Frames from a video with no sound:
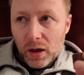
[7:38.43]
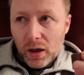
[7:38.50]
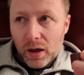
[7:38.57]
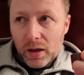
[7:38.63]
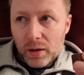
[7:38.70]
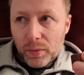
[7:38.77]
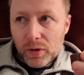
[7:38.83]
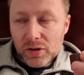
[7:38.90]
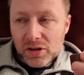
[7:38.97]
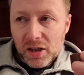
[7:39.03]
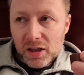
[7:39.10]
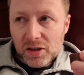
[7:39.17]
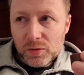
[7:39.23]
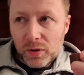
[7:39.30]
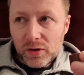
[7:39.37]
And about
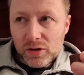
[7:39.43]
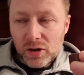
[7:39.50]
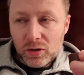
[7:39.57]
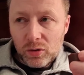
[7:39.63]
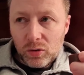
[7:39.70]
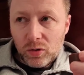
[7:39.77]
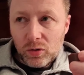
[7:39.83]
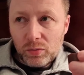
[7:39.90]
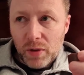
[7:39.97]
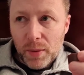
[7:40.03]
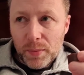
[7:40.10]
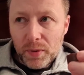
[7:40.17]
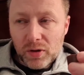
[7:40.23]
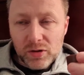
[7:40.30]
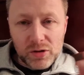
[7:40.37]
6 months ago,
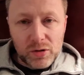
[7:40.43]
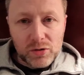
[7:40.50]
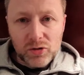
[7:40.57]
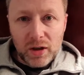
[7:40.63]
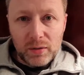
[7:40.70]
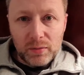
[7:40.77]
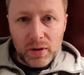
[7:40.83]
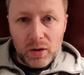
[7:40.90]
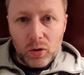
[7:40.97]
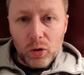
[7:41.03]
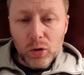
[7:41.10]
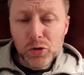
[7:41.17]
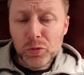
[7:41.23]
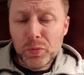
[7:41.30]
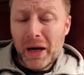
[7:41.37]
maybe because I was writing my
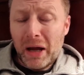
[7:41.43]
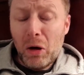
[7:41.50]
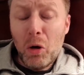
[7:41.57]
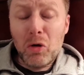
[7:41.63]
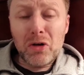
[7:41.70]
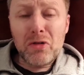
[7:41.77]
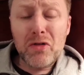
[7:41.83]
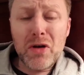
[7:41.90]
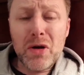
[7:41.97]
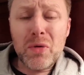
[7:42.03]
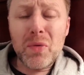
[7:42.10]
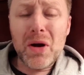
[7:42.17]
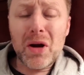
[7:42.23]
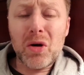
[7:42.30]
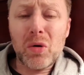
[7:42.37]
autobiography
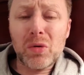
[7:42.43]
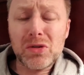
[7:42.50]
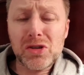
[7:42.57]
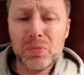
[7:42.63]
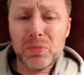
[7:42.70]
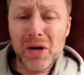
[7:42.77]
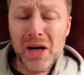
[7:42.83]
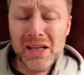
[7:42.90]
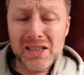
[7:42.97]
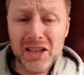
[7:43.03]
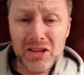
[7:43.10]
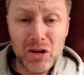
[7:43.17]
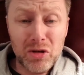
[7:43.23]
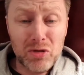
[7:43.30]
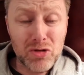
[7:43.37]
called
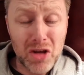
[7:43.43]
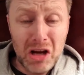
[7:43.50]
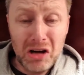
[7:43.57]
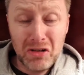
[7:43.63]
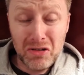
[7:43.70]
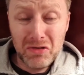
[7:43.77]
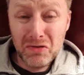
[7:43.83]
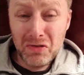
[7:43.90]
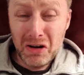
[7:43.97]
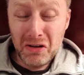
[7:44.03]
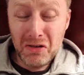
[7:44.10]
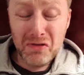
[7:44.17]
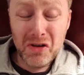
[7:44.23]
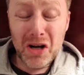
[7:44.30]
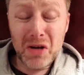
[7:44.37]
Surprisingly Down to Earth and Very
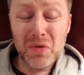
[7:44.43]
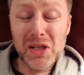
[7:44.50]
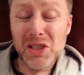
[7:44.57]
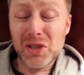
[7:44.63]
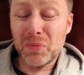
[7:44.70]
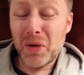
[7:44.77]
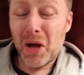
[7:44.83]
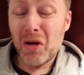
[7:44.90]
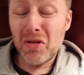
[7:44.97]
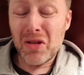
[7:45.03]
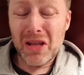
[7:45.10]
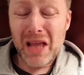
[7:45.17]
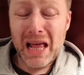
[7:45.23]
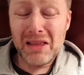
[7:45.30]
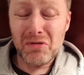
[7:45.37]
Funny, which will be out
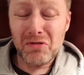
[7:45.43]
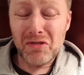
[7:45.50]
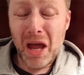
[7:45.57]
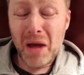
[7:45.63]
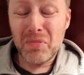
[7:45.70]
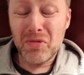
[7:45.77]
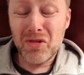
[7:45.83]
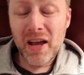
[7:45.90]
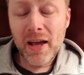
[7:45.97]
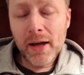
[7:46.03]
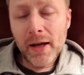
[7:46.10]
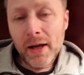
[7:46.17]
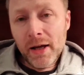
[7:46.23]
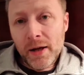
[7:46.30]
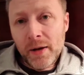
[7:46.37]
at the end of February,
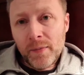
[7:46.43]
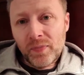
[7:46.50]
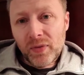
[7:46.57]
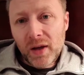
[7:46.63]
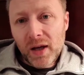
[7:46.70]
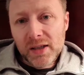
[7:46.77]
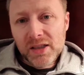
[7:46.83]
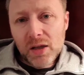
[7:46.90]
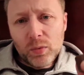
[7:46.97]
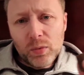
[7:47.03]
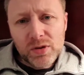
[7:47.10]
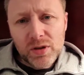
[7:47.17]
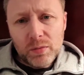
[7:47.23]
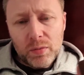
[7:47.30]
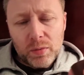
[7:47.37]
I said, what
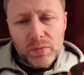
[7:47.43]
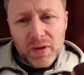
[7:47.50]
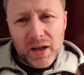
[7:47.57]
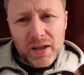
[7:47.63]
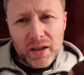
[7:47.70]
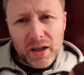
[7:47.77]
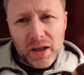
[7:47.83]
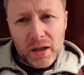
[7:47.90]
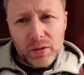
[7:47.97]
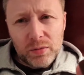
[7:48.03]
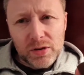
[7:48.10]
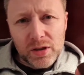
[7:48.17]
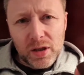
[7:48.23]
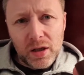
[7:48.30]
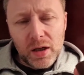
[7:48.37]
was it Mum died again? It
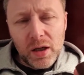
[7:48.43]
was,